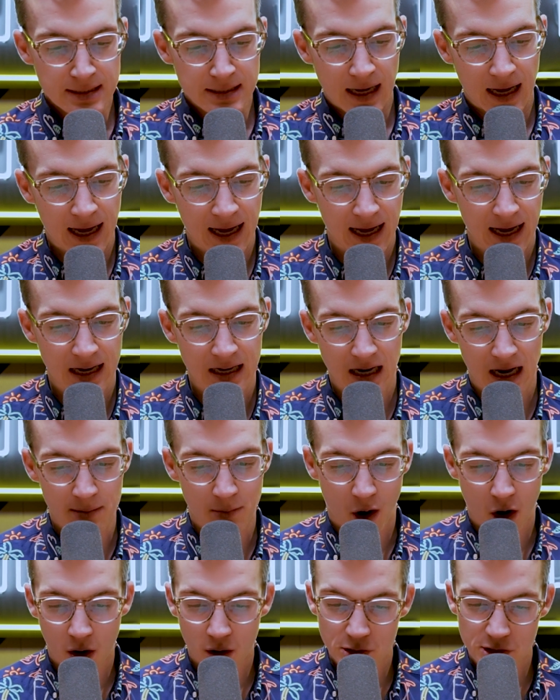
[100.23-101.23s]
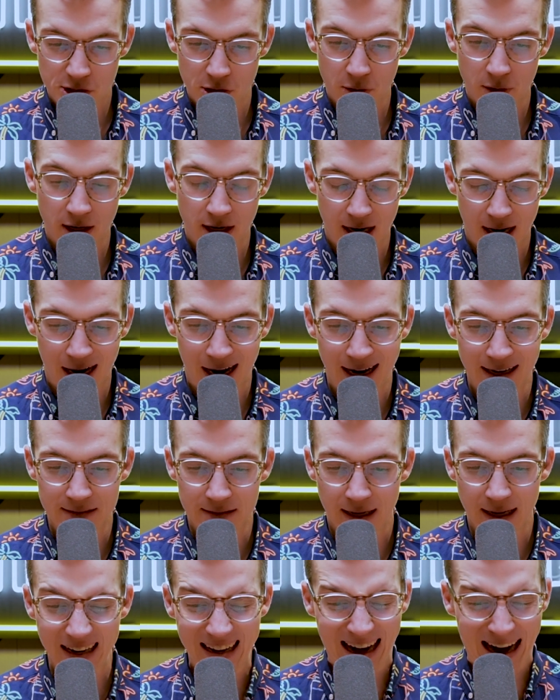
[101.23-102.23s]
And I'm also going to
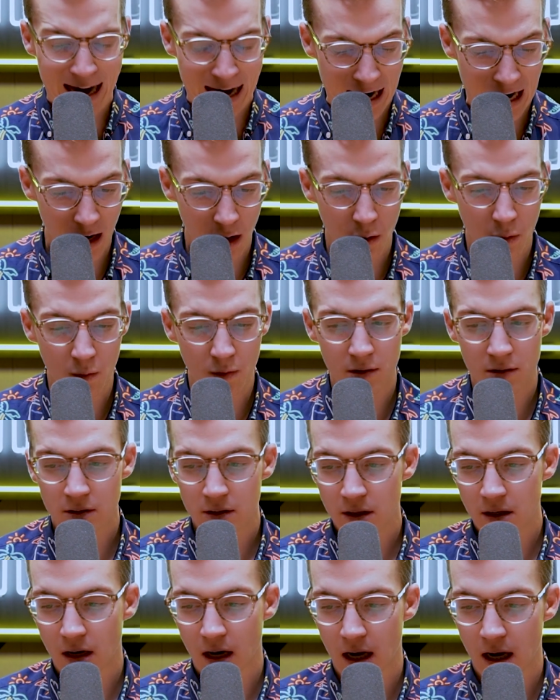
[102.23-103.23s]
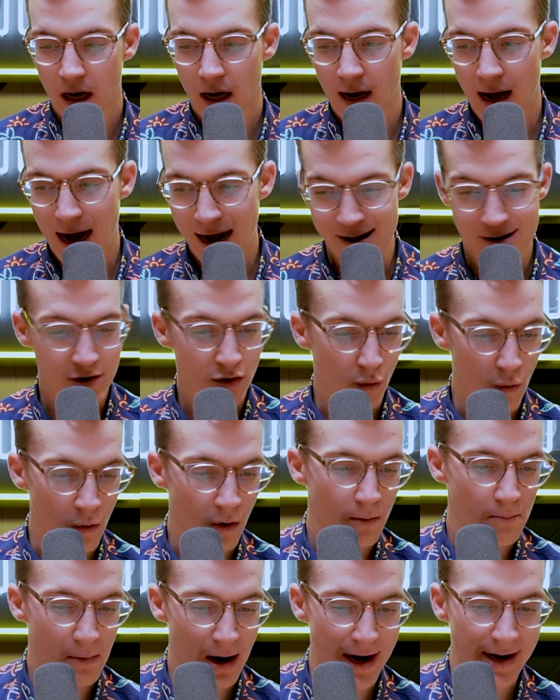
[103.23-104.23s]
highlight how iron
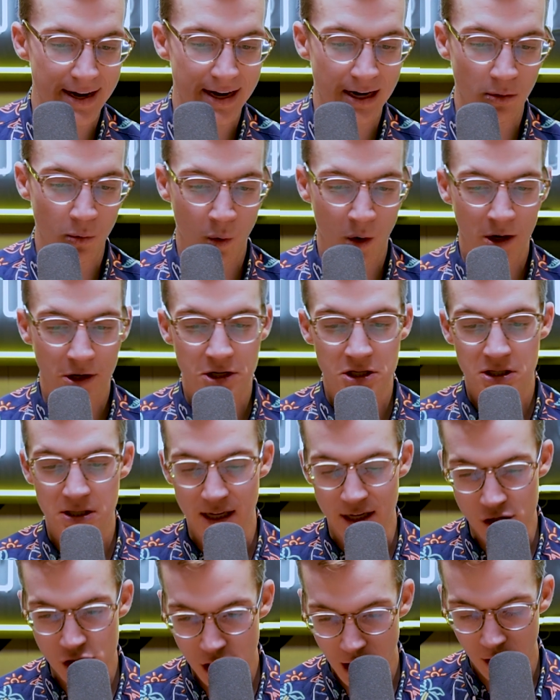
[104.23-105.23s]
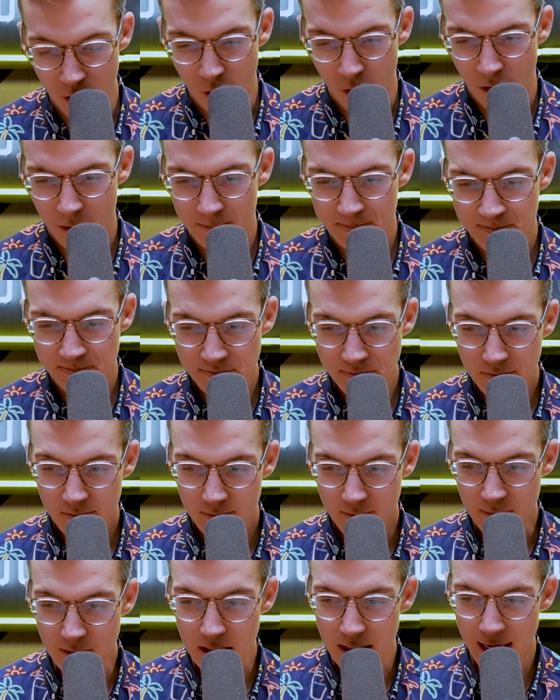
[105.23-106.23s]
ore mining works in general.
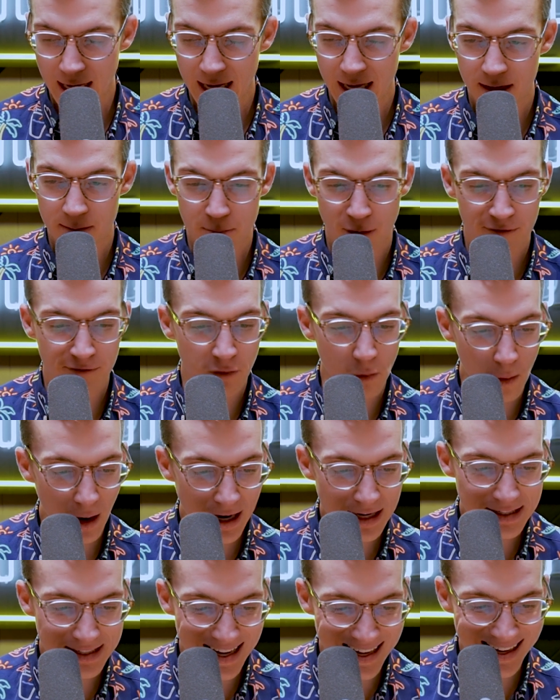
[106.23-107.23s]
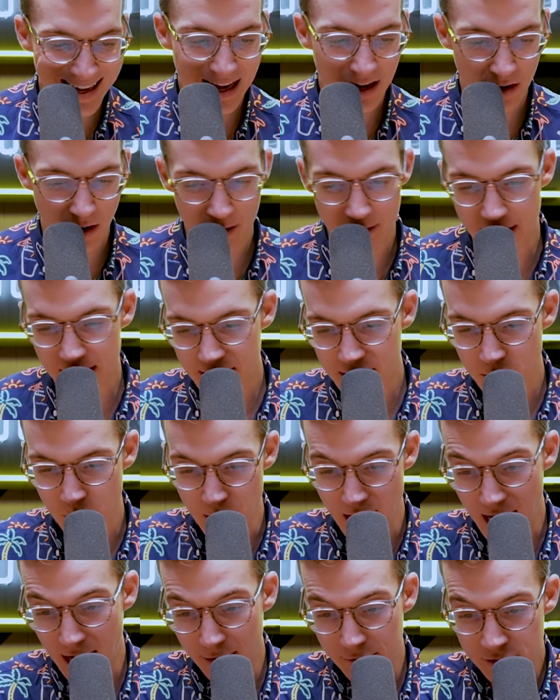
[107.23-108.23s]
And before I dig in on this,
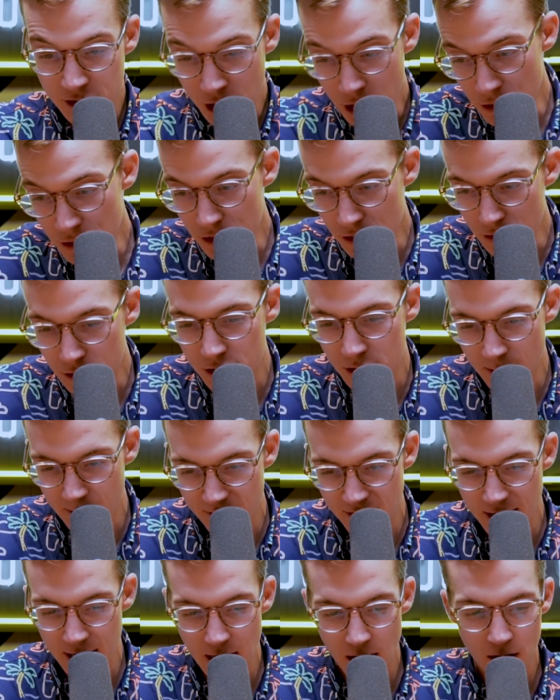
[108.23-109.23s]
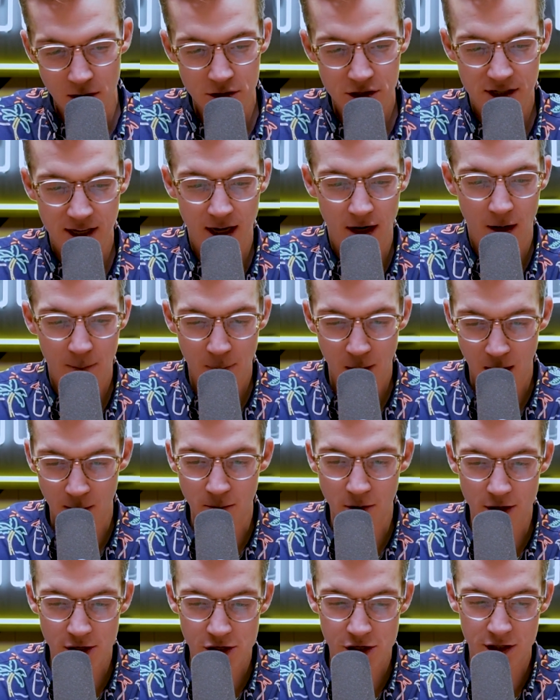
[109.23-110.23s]
we have 2 YouTube videos that are
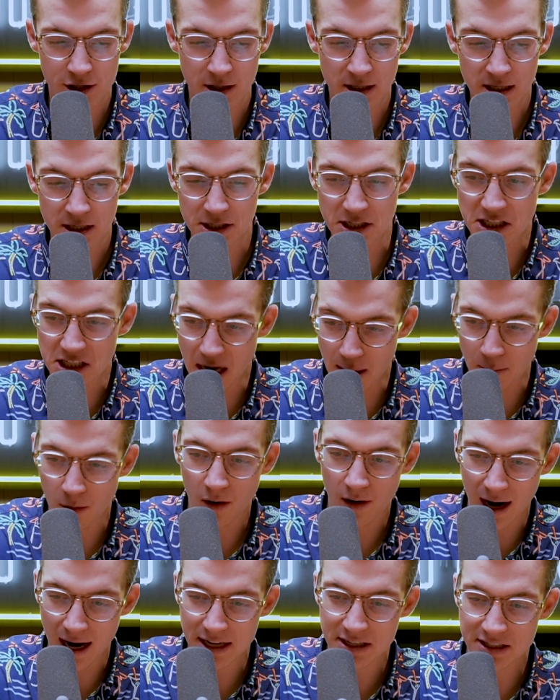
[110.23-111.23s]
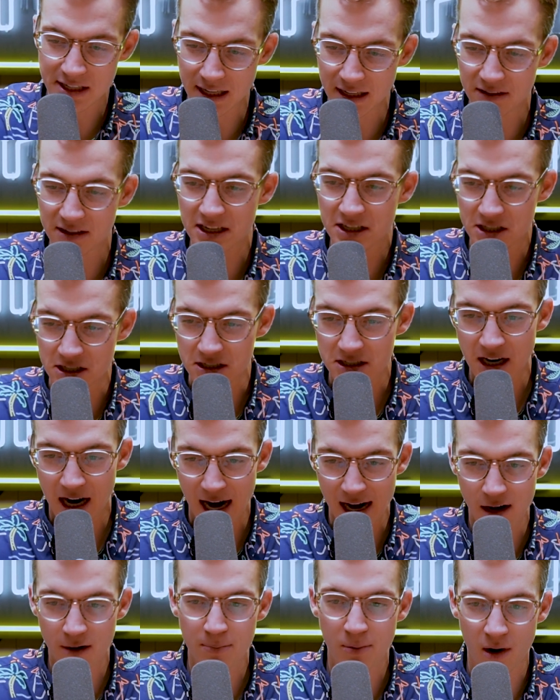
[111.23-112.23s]
published summarizing this
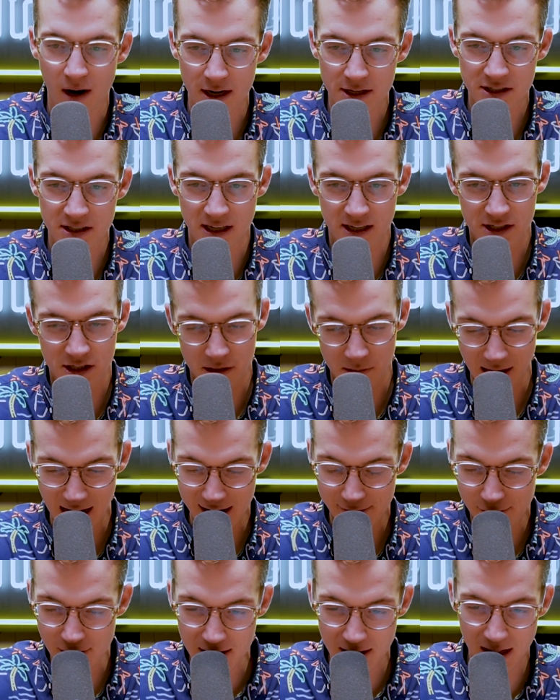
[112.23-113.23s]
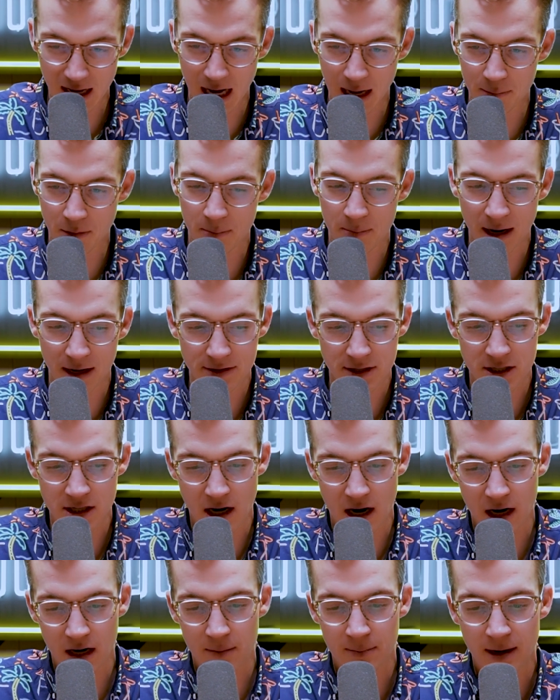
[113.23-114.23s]
entire process. So everything I'm about to
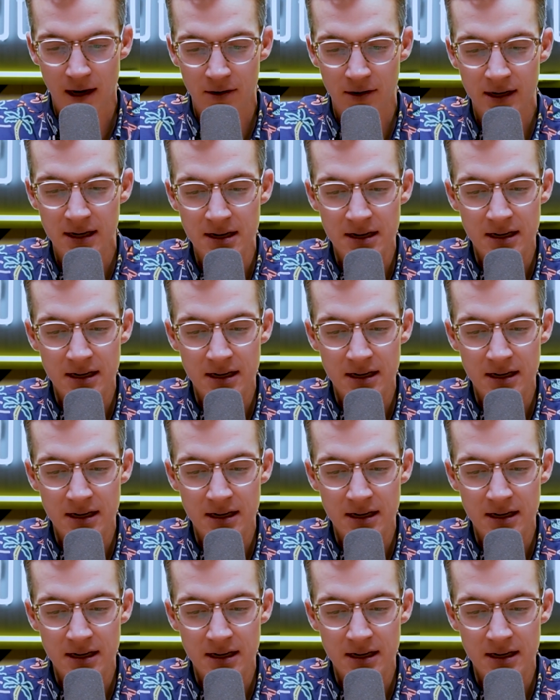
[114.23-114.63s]
talk about